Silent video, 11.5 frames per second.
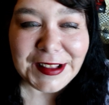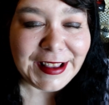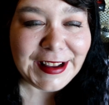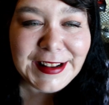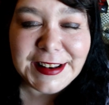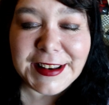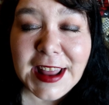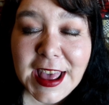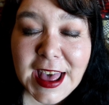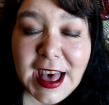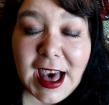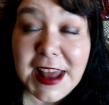Like, I didn't
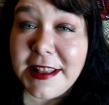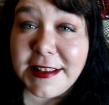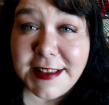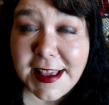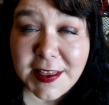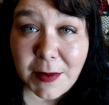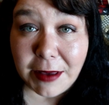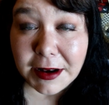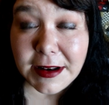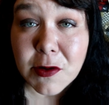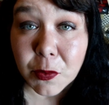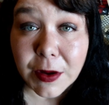seek them out. I
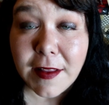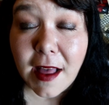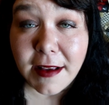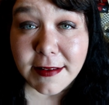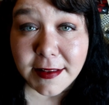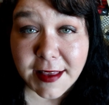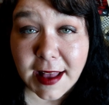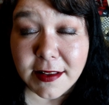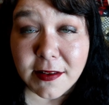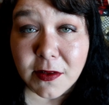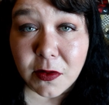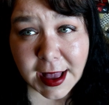didn't realize
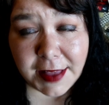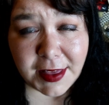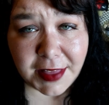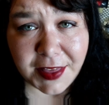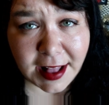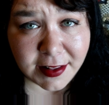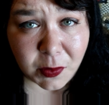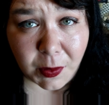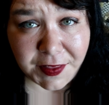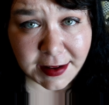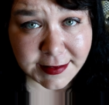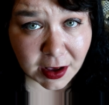that's
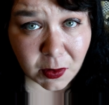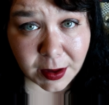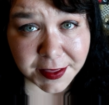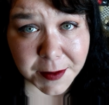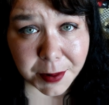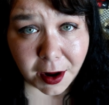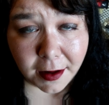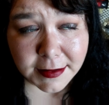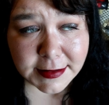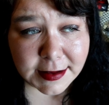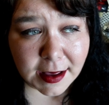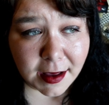what they dealt with in part.
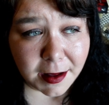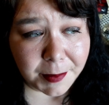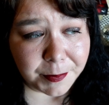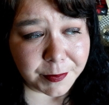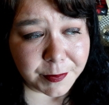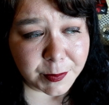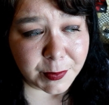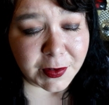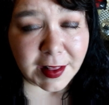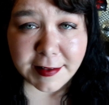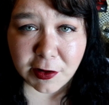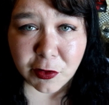So
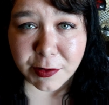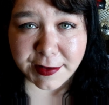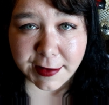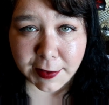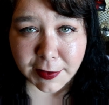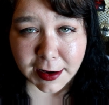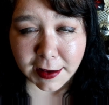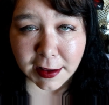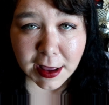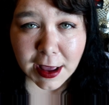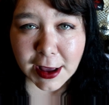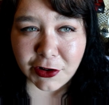that's interesting that I
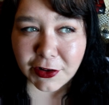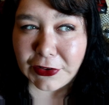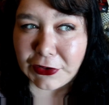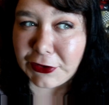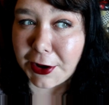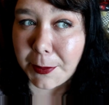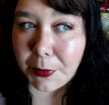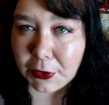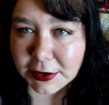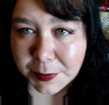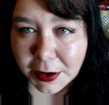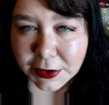just
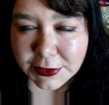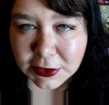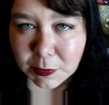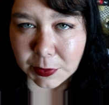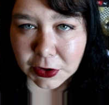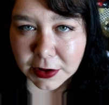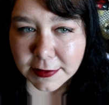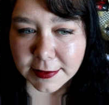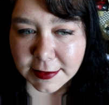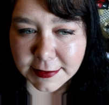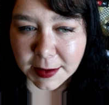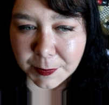stumbled upon two books
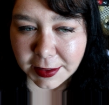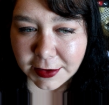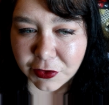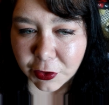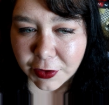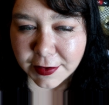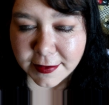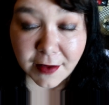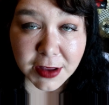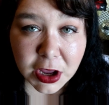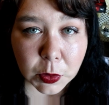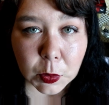that take place during the
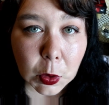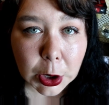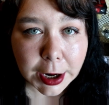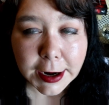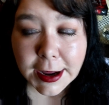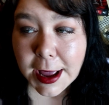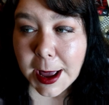Seven-Year War.